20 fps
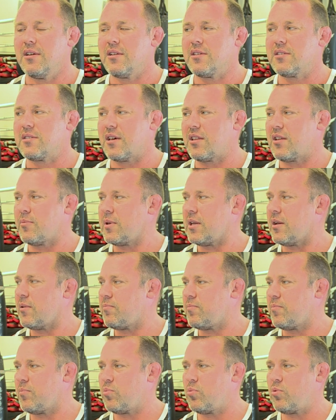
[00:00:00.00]
So there'll be a
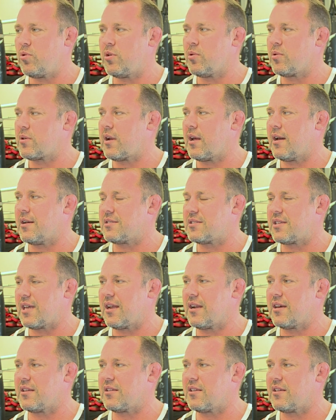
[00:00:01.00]
world-class
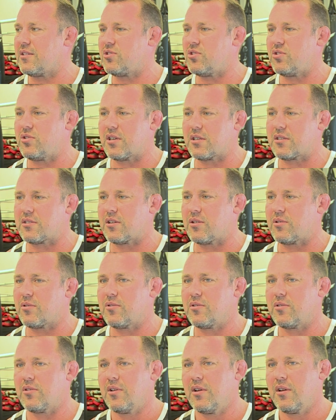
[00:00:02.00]
talent in jiu-jitsu,
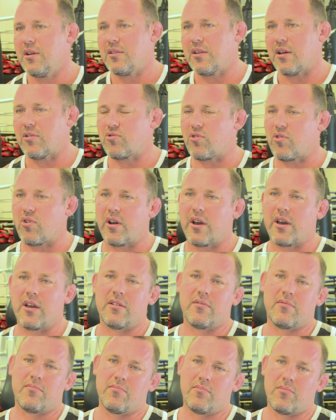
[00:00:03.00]
they'll try
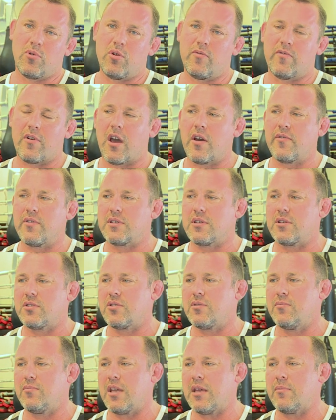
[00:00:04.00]
and move over to
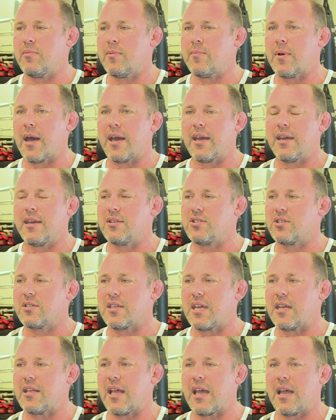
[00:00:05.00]
MMA and
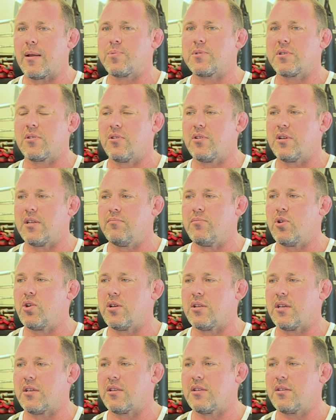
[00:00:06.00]
just get absolutely
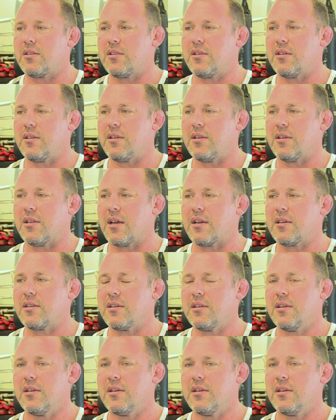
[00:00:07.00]
murdered, you know.